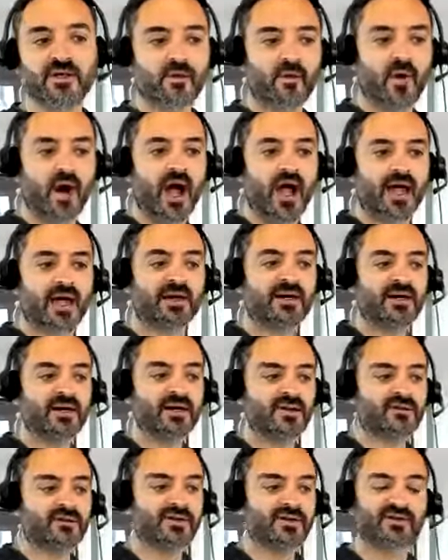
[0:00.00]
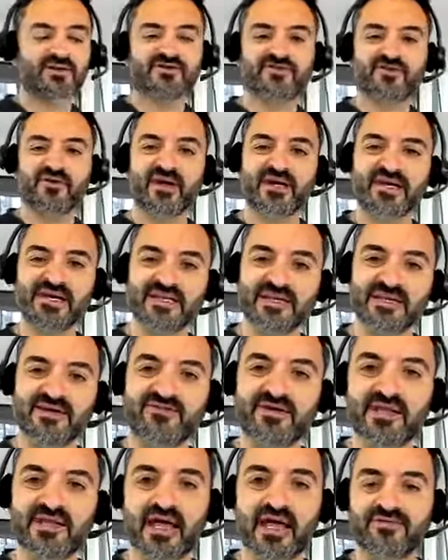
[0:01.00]
Why? Well, so I could live
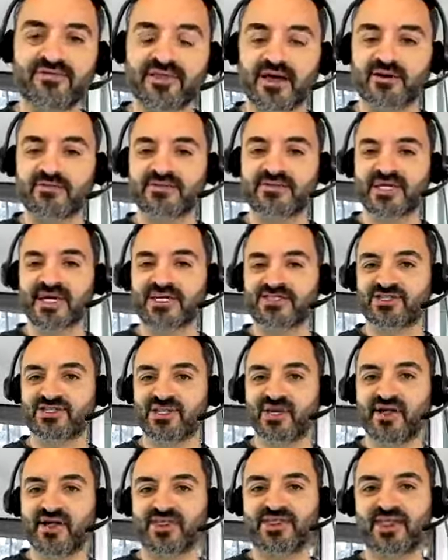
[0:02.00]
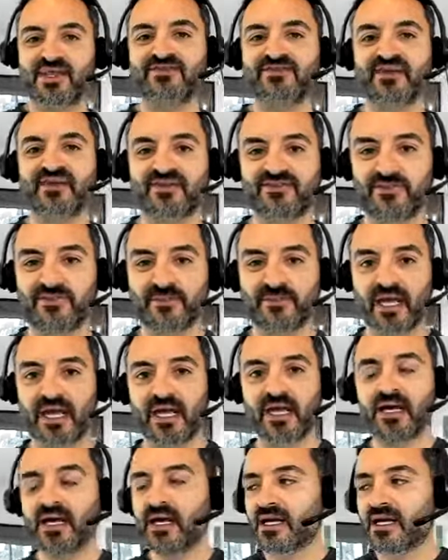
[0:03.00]
a life that was actually authentic to me.